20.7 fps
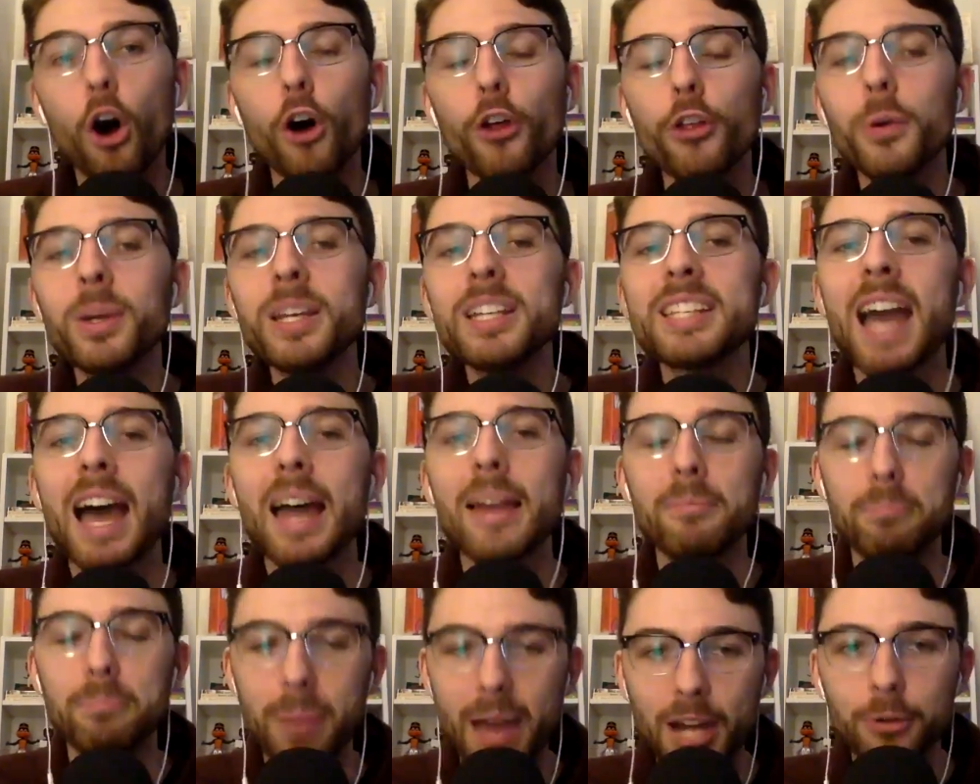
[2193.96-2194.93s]
although he's
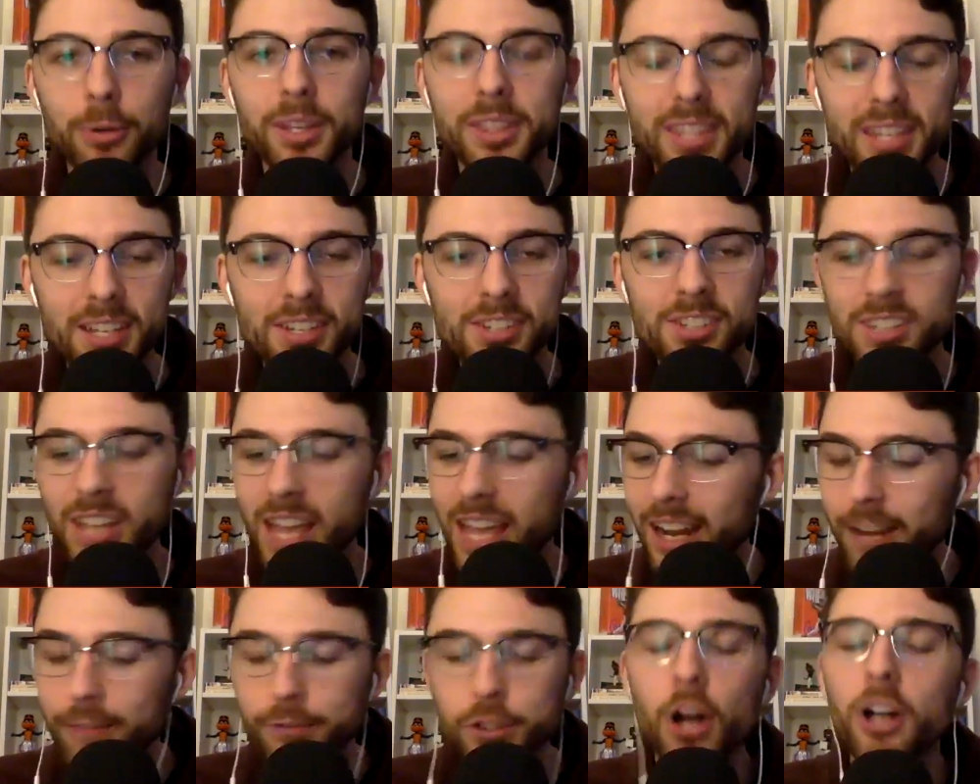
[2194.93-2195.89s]
gotten better at this,
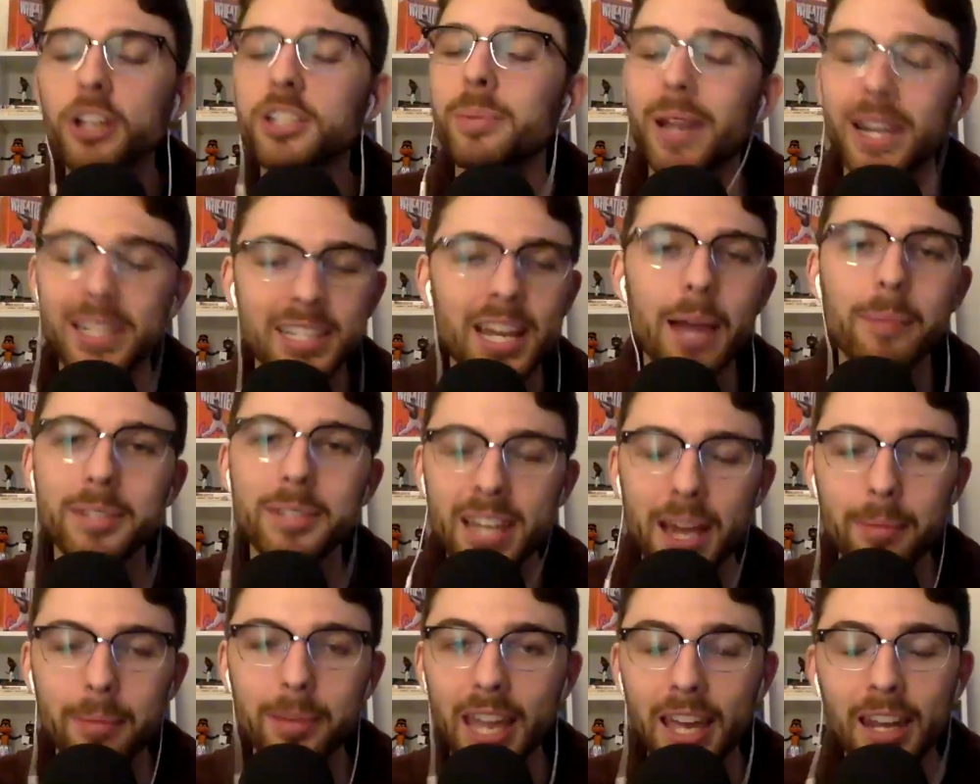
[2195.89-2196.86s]
and I've talked about it time and
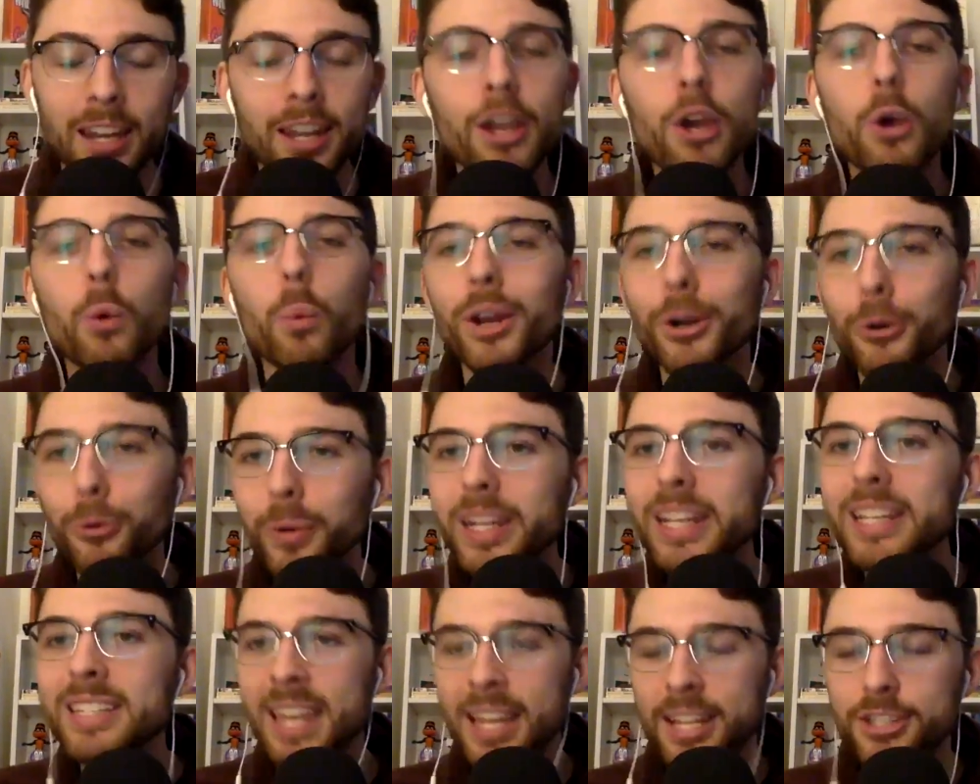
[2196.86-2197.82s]
time again, when
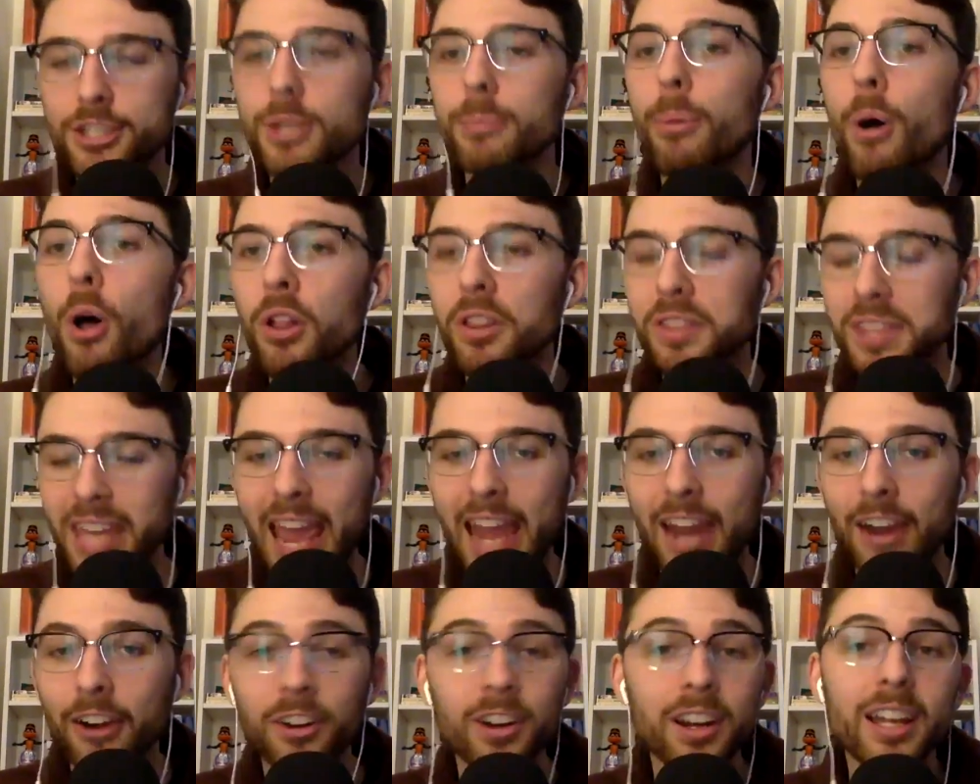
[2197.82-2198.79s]
Urias hits the ball in the
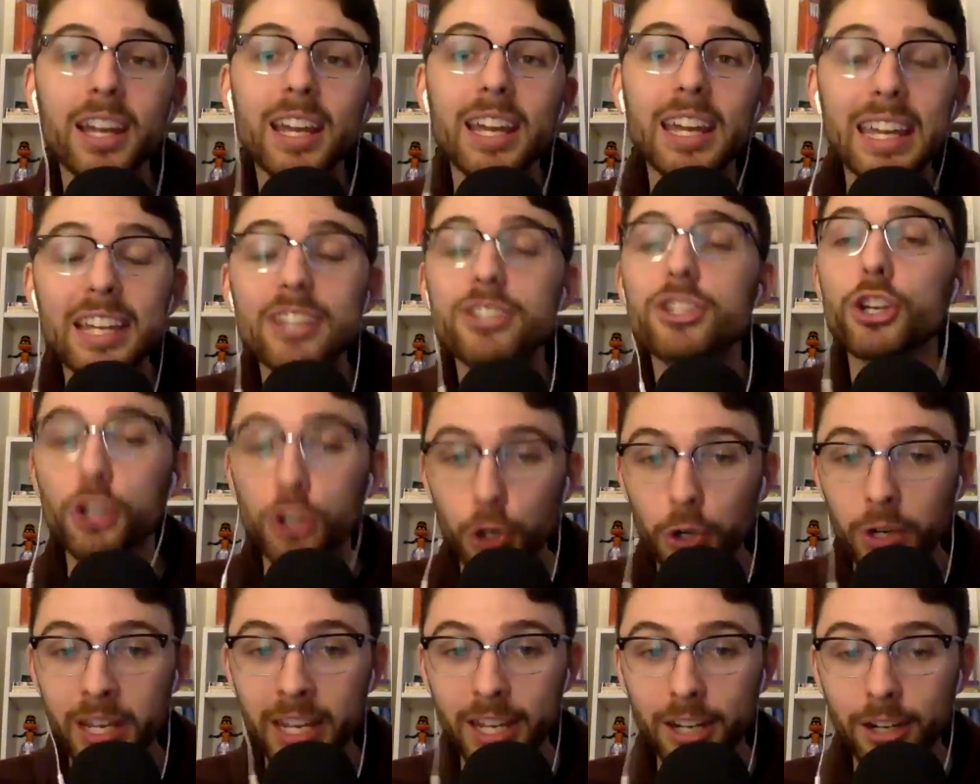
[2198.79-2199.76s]
air, he is a
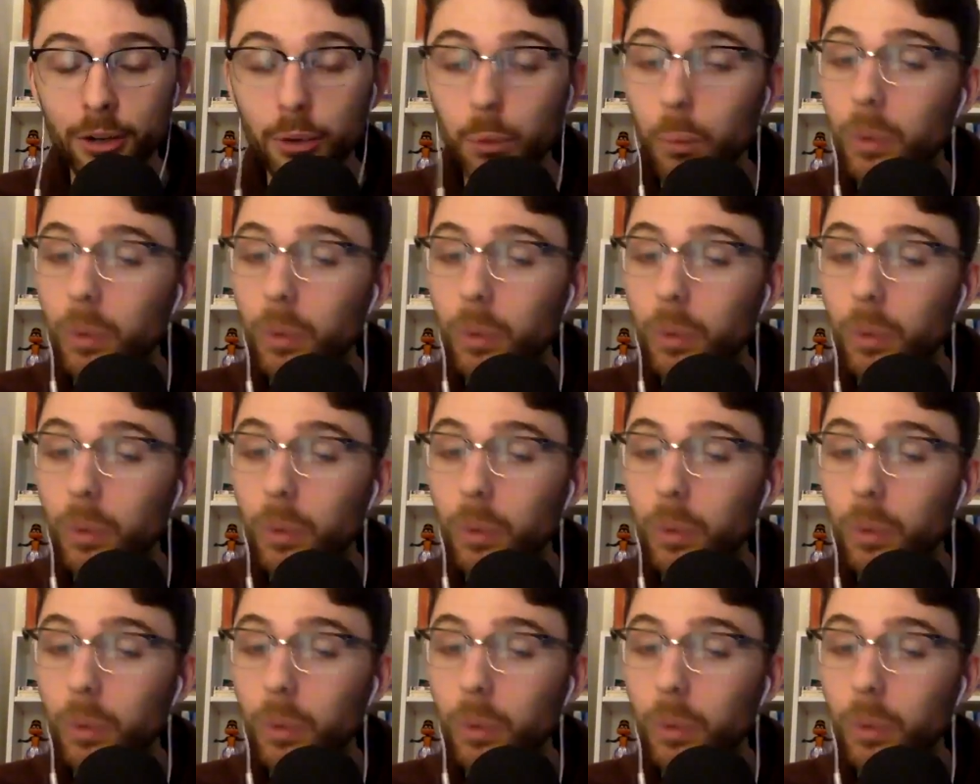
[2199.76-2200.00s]
good hitter.